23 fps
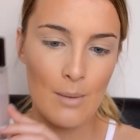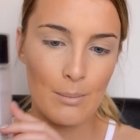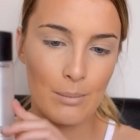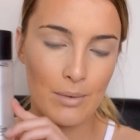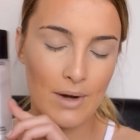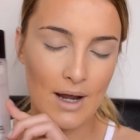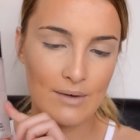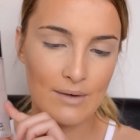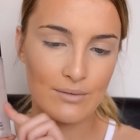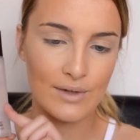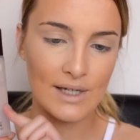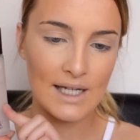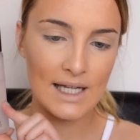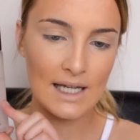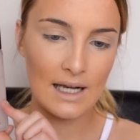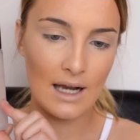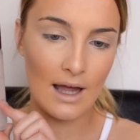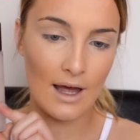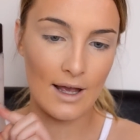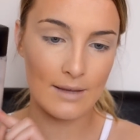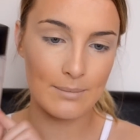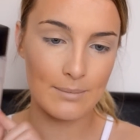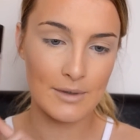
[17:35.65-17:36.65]
But I really
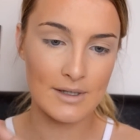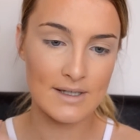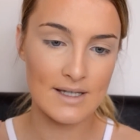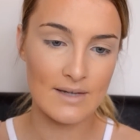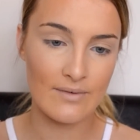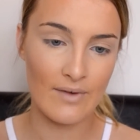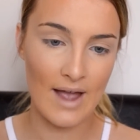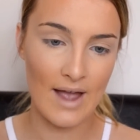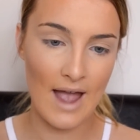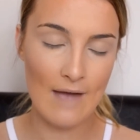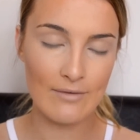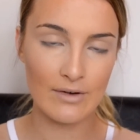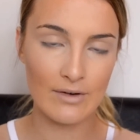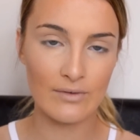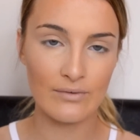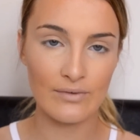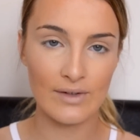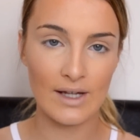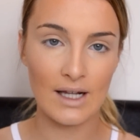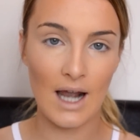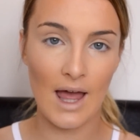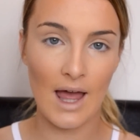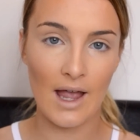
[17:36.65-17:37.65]
like, because if I ever
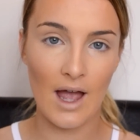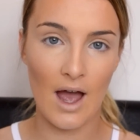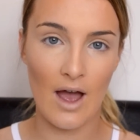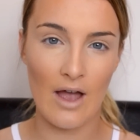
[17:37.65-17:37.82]
feel like